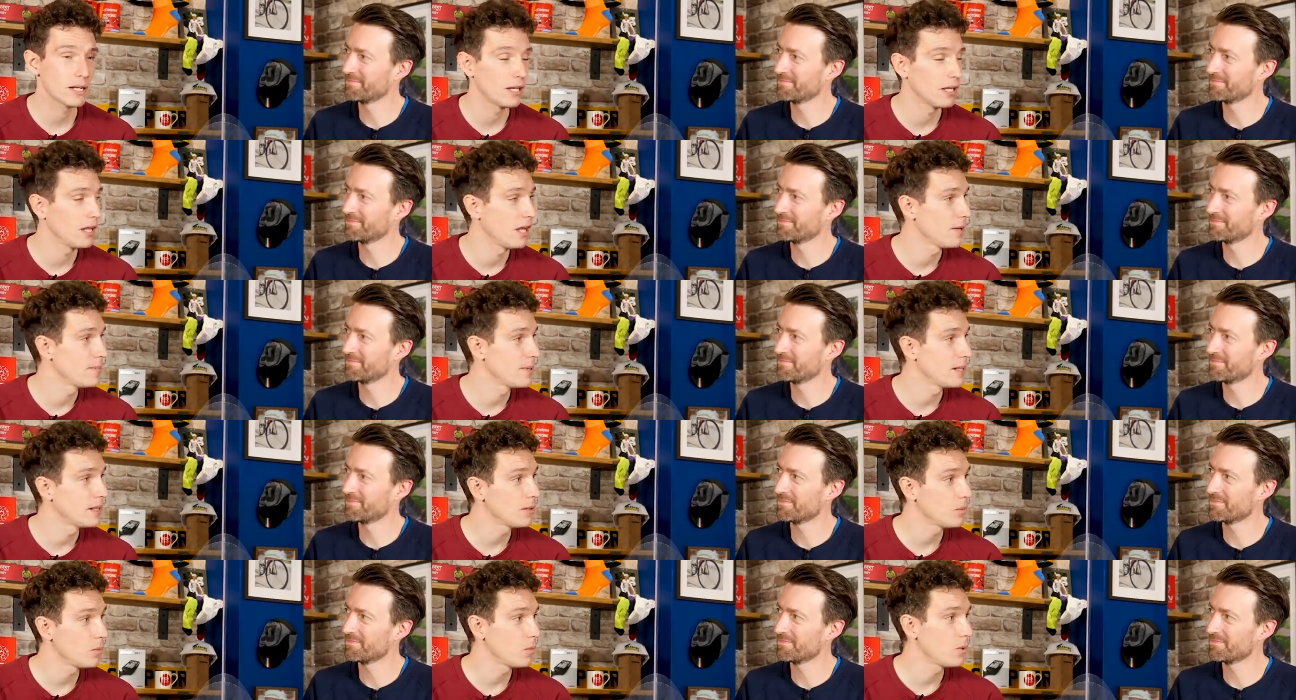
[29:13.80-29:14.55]
Speaker 1: climb
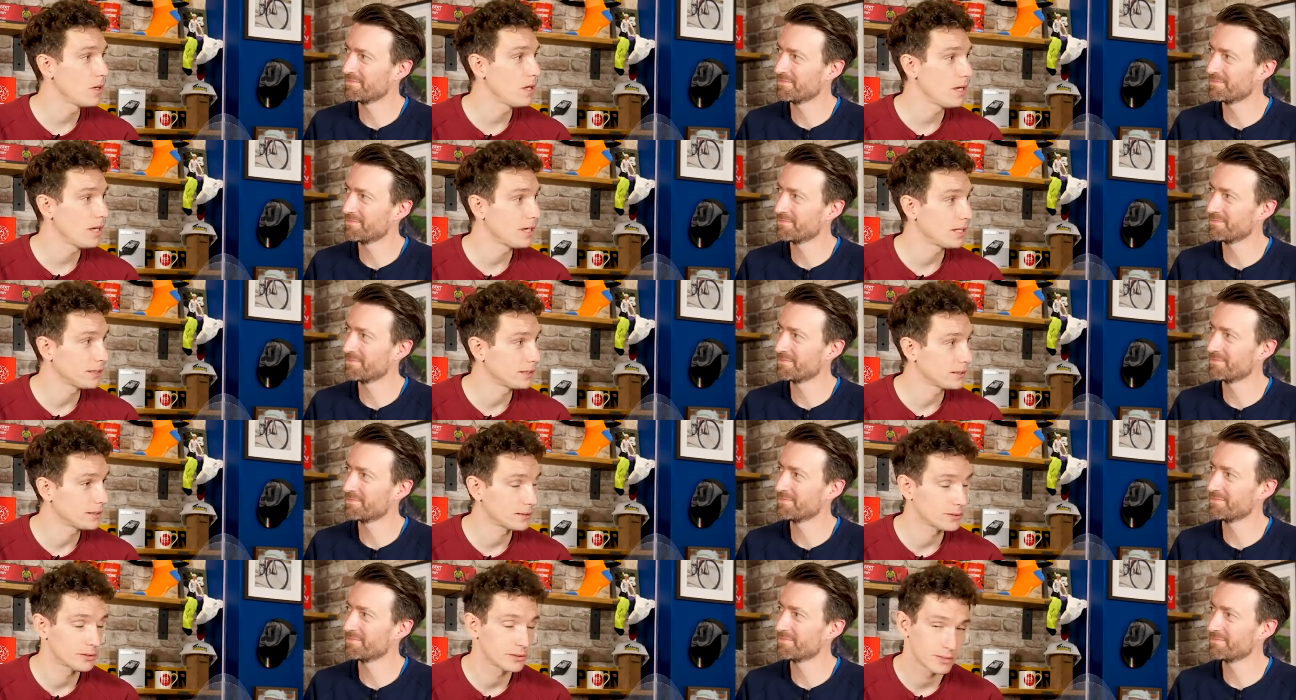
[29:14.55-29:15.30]
in the
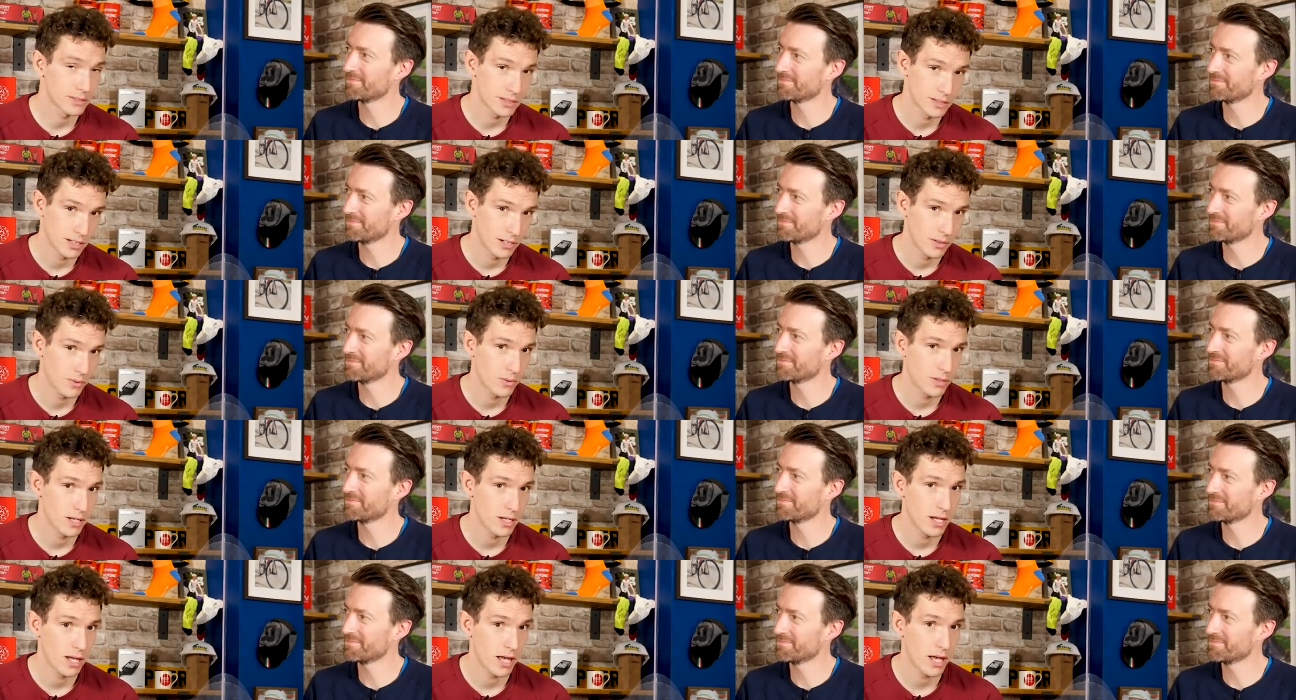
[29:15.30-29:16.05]
world. So
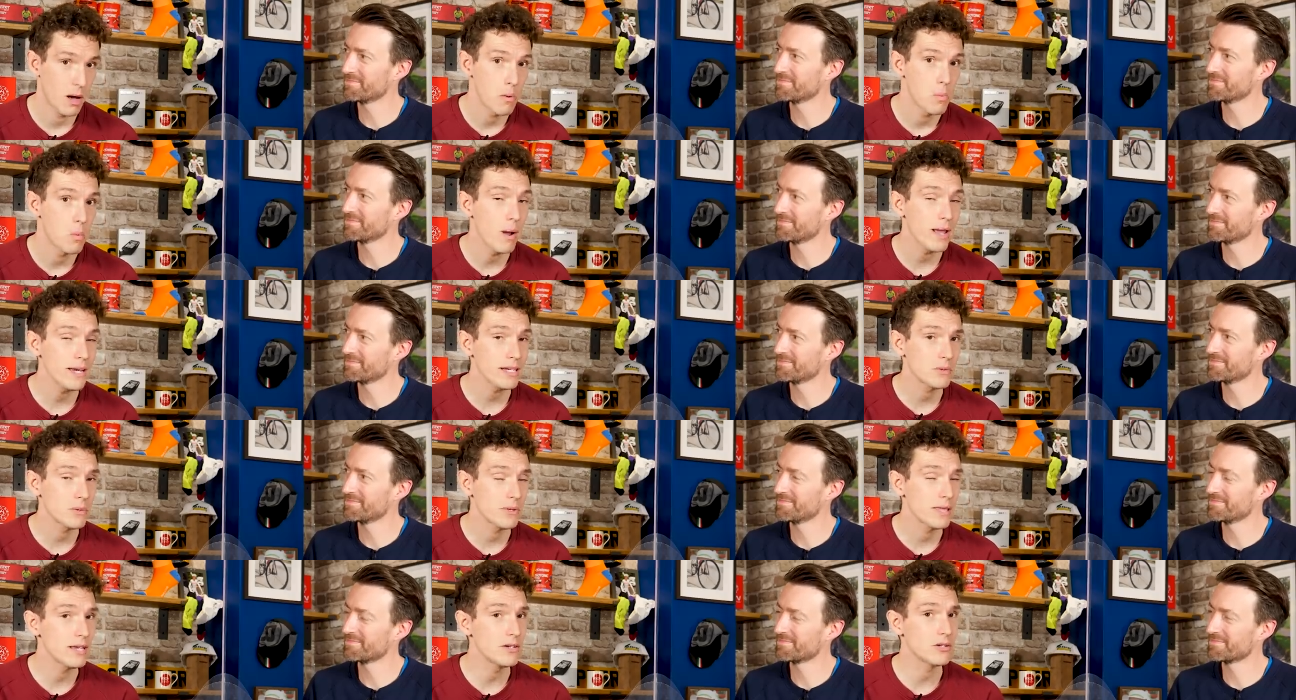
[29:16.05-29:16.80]
we
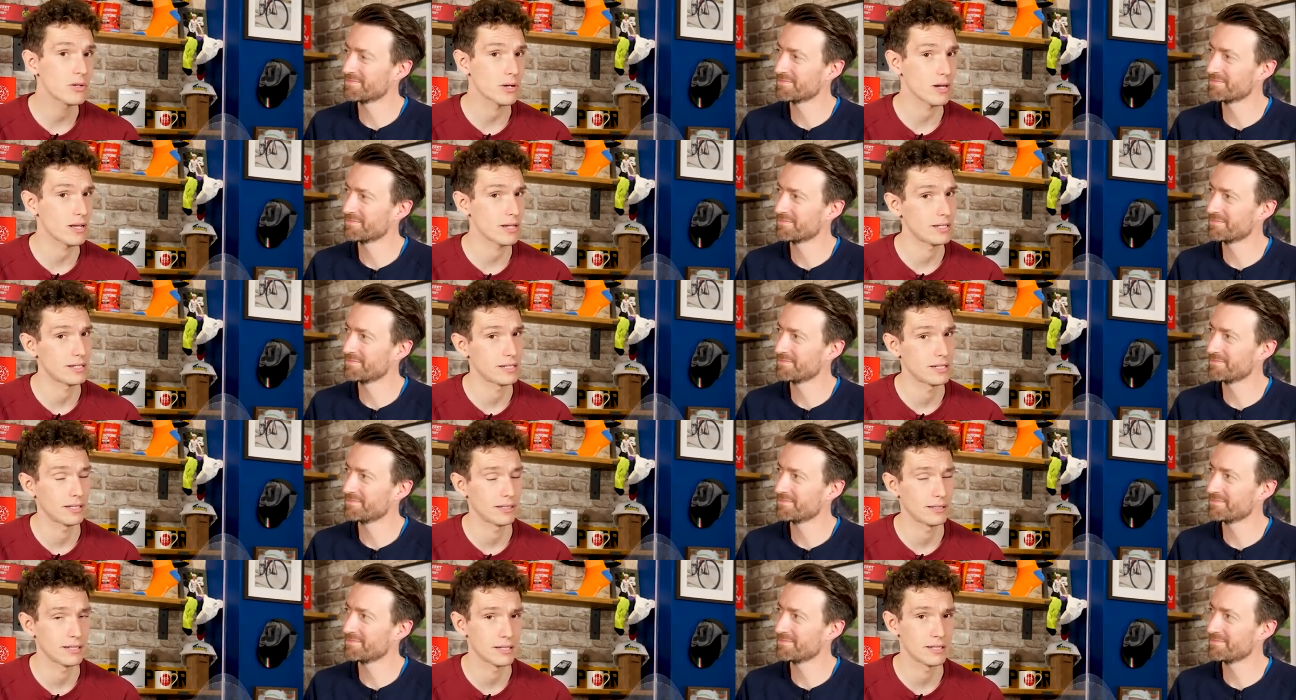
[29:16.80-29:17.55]
await with
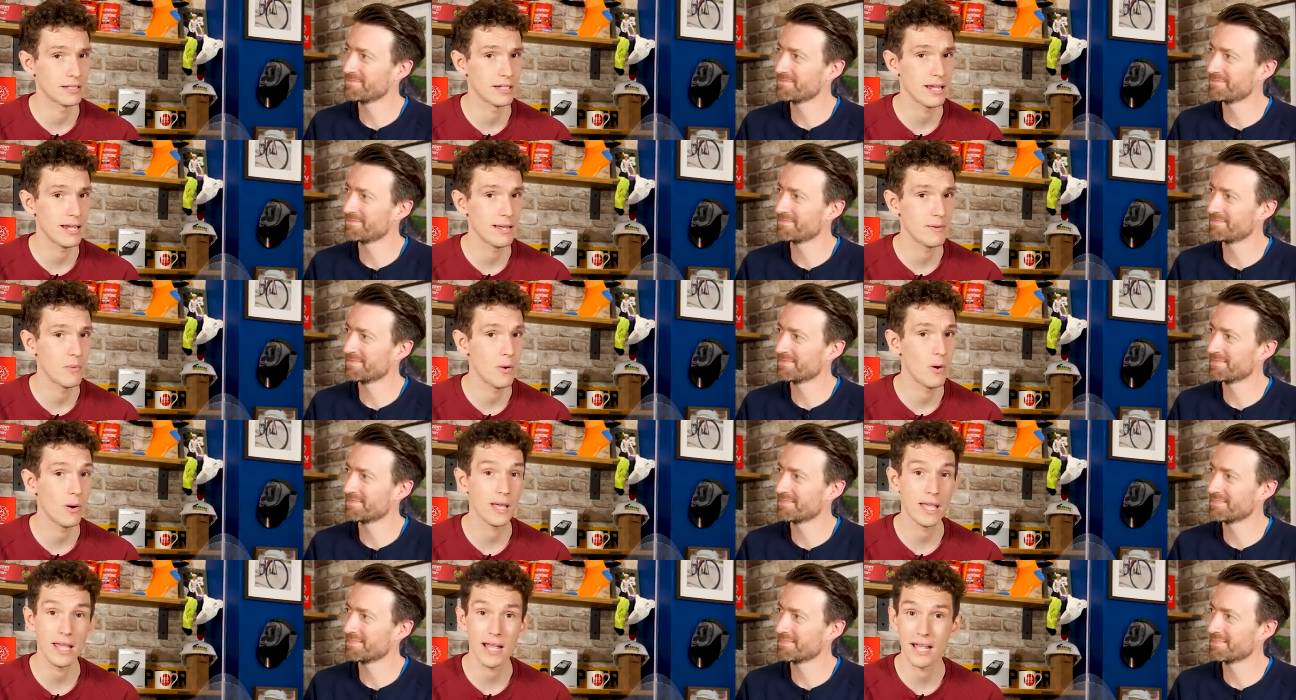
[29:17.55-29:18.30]
interest to see
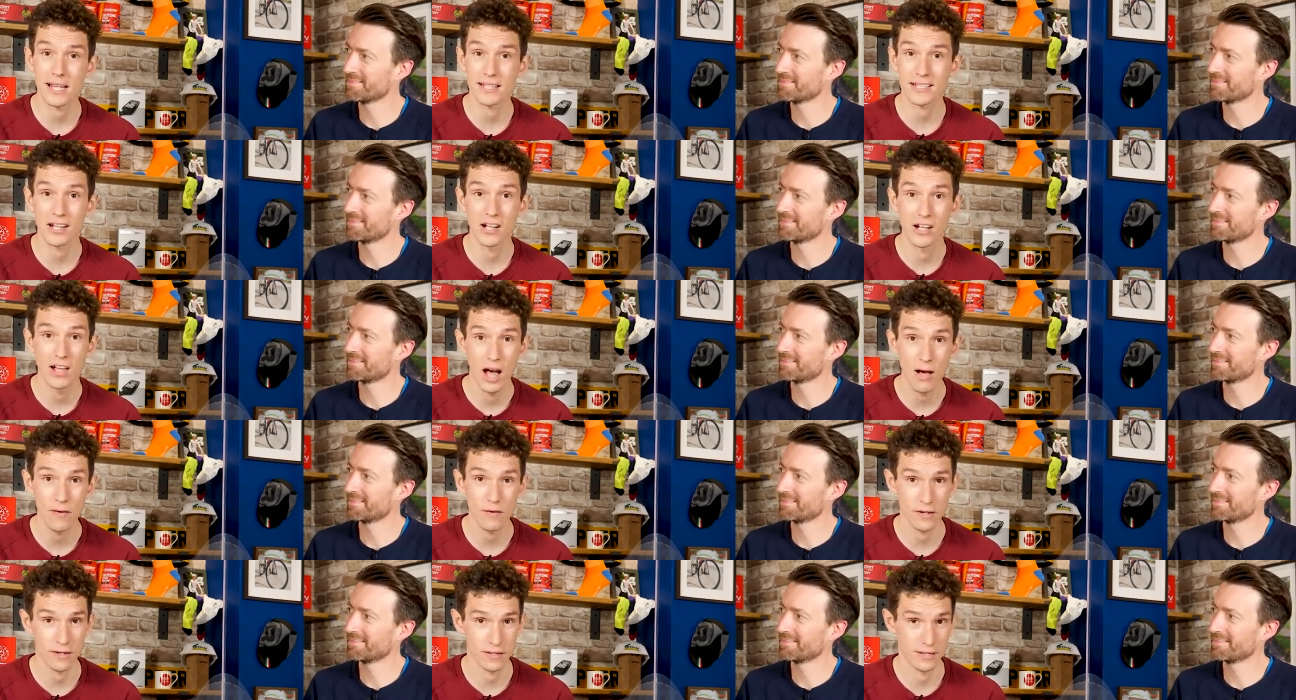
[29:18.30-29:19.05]
what he has
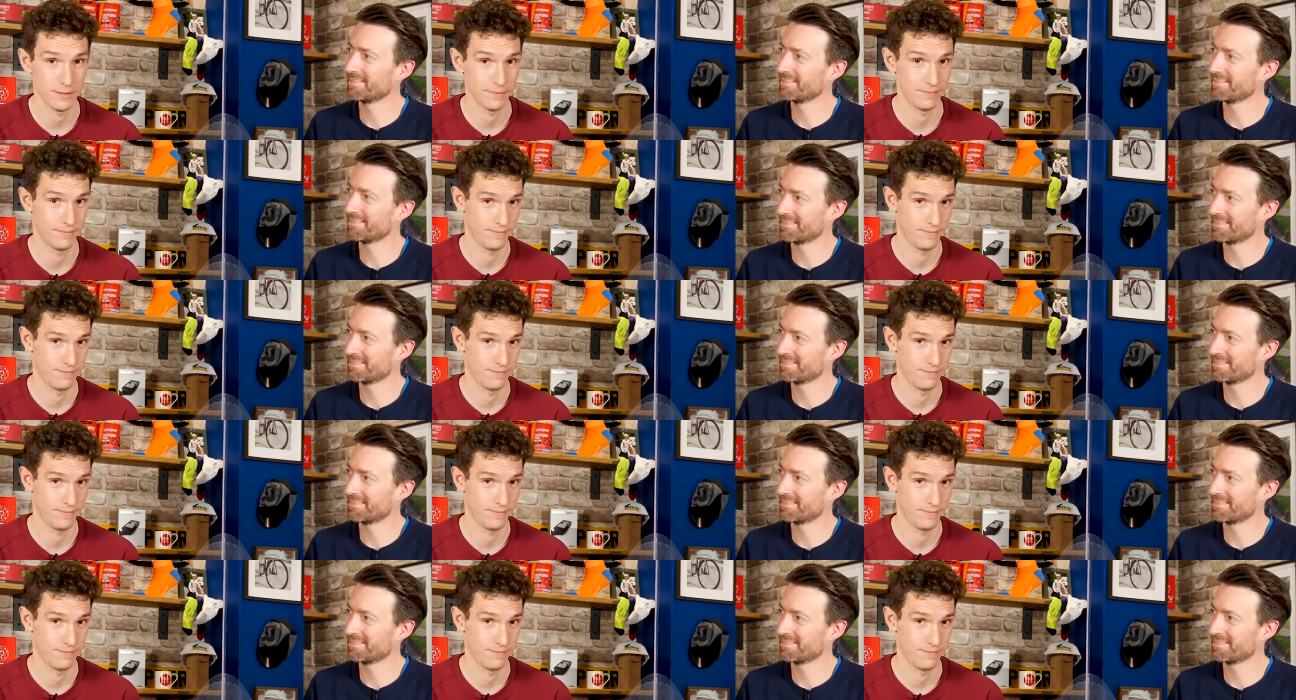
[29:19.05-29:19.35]
uncovered.